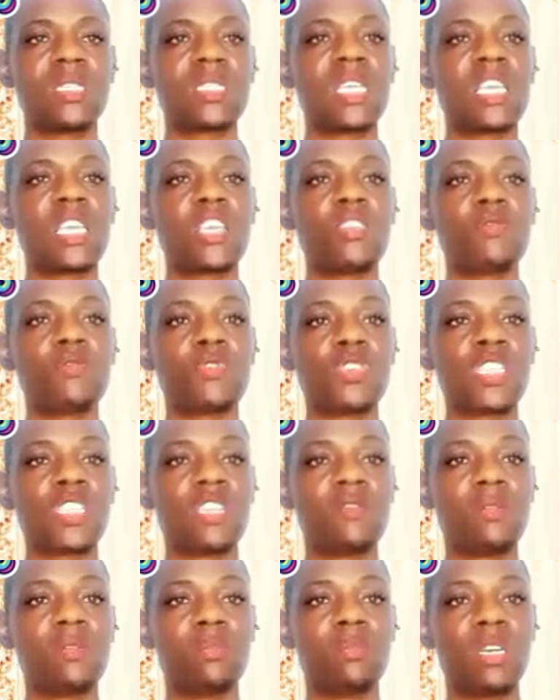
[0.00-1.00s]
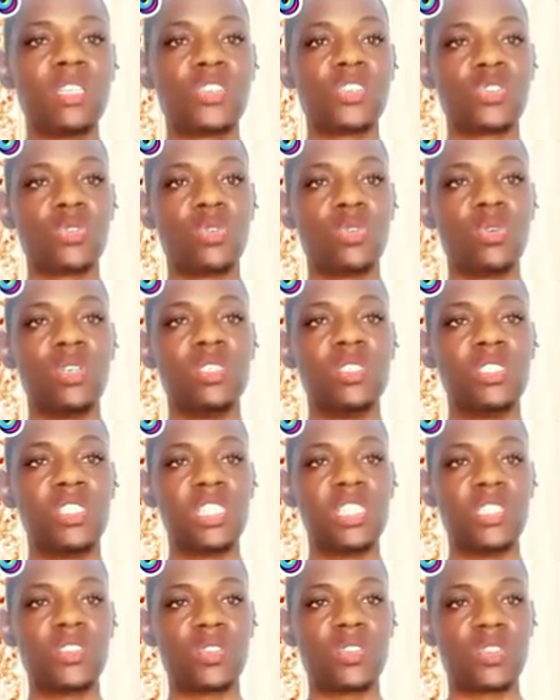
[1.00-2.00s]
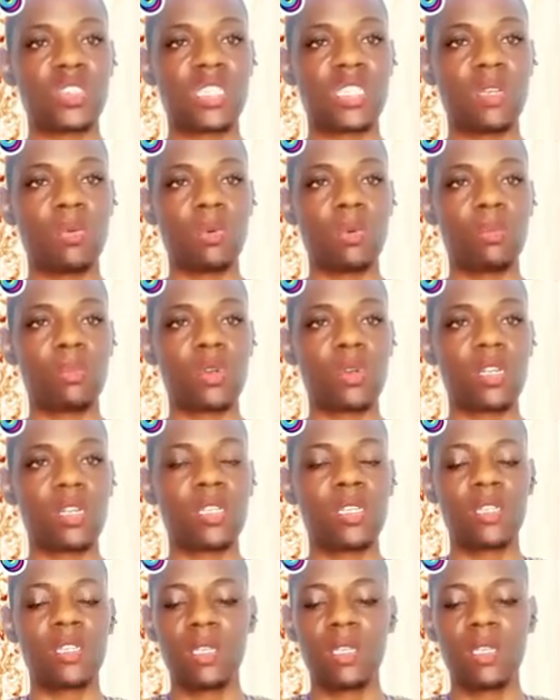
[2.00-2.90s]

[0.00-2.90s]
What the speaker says: Thank you for saving my soul. In Jesus' name we pray.